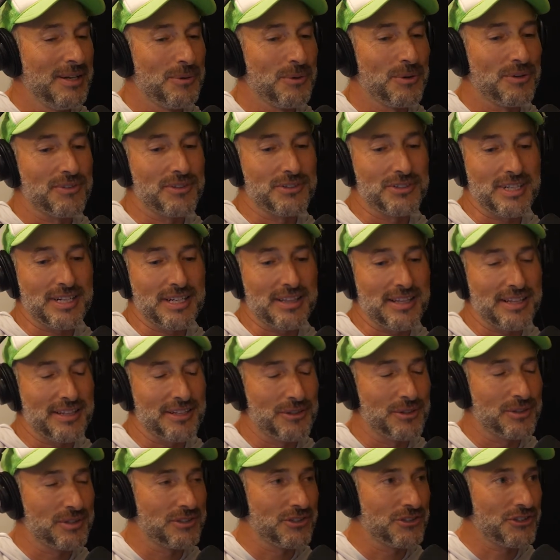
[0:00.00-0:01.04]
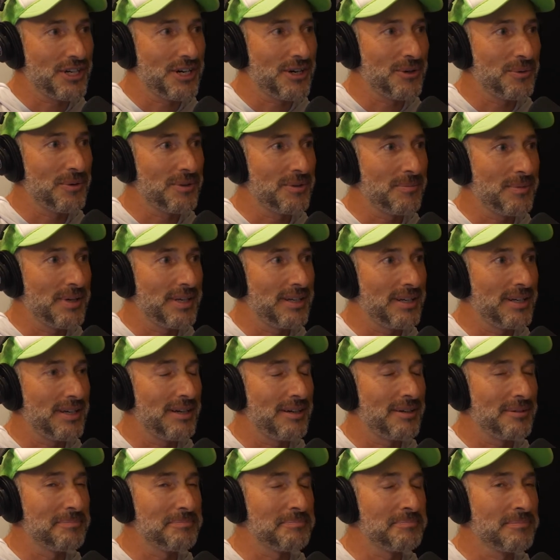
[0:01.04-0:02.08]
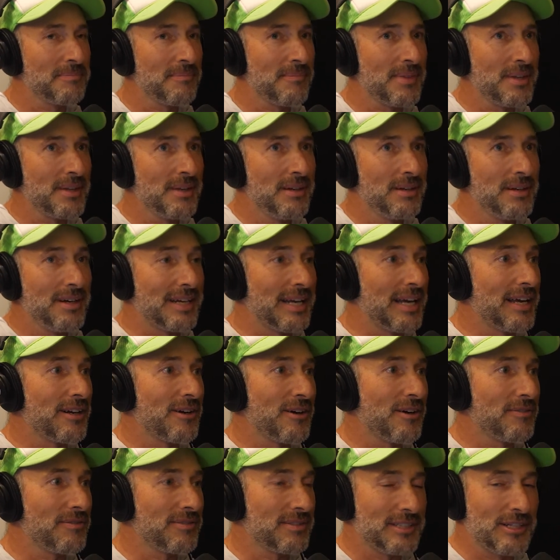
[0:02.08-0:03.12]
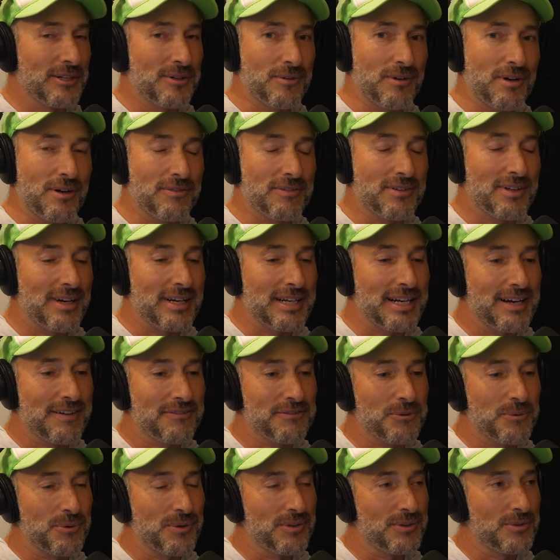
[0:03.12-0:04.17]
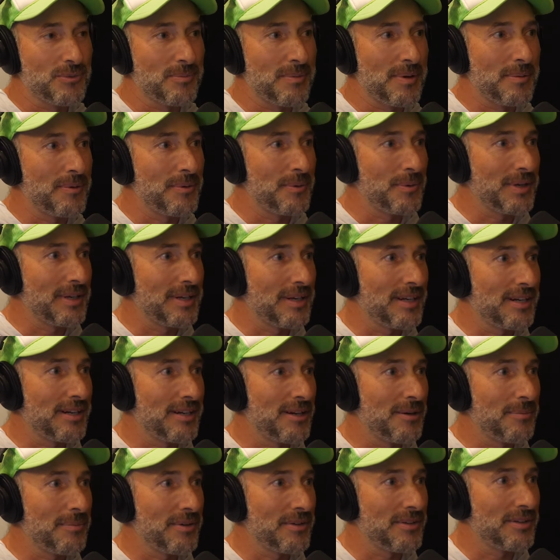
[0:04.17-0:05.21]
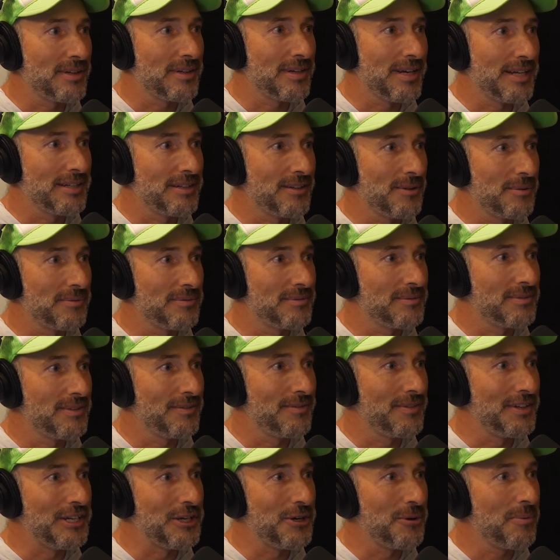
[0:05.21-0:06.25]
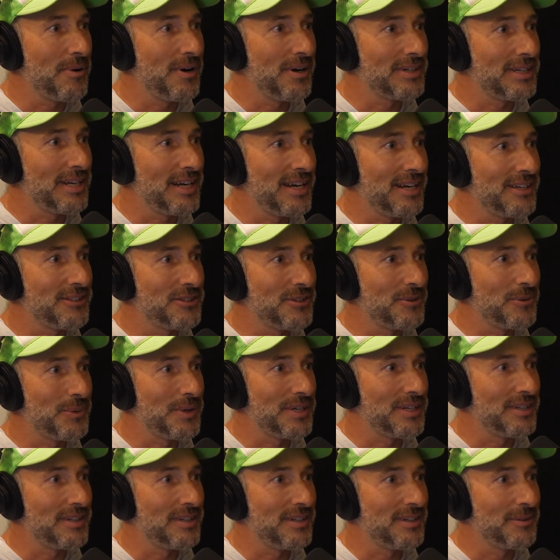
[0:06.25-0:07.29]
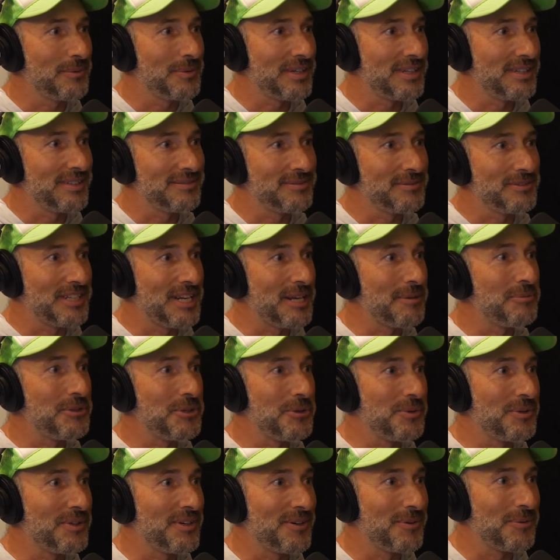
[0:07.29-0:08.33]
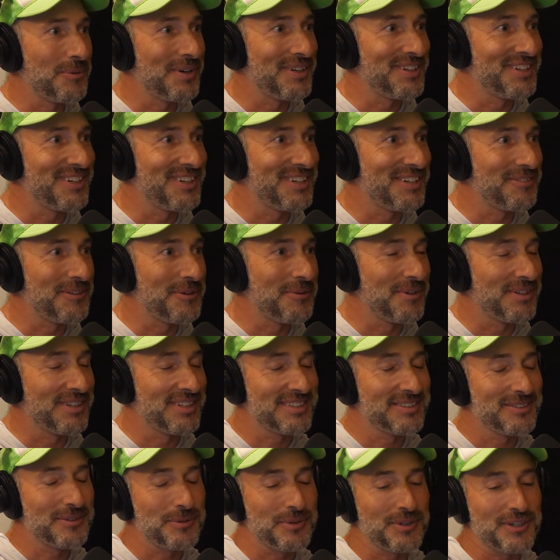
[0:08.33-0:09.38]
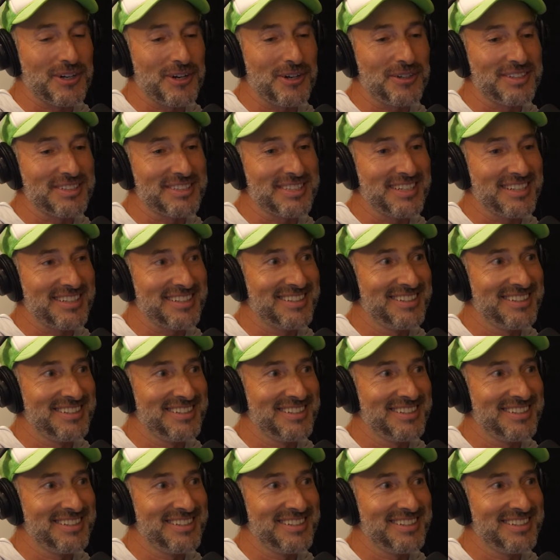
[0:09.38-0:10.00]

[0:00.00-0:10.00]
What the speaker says: Well, if there's anything that you can share with me, again, offline afterwards, maybe we can get it up on the end of the video podcast, so we can debut it or whatnot if you want to call it that.